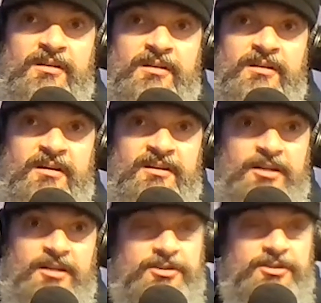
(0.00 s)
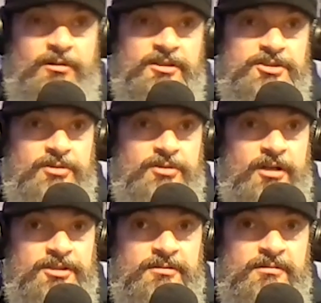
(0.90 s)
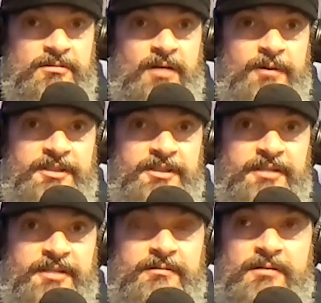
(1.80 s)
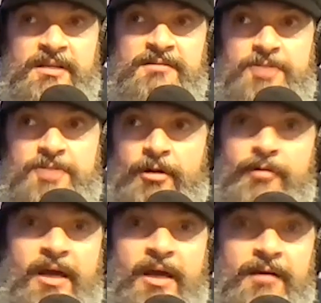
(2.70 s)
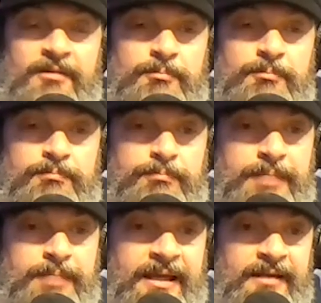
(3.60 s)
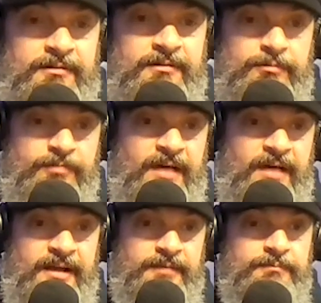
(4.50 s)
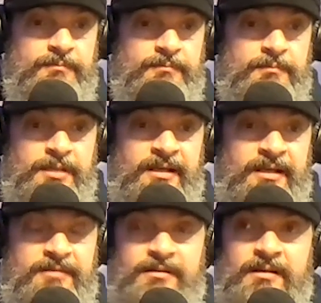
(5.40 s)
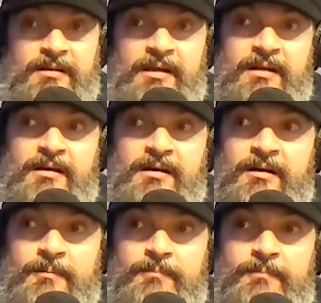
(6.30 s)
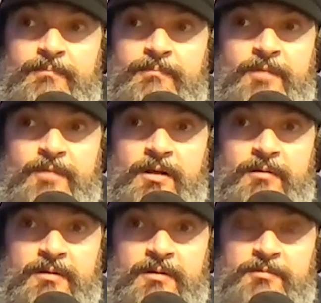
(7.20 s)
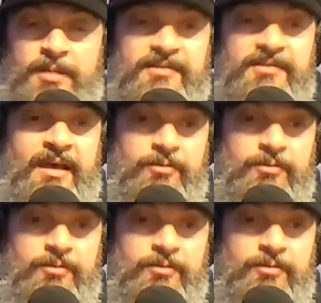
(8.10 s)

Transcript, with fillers: uh, industrial construction. I would get in turnarounds at plants, refining plants, and and um, you know it's bust ass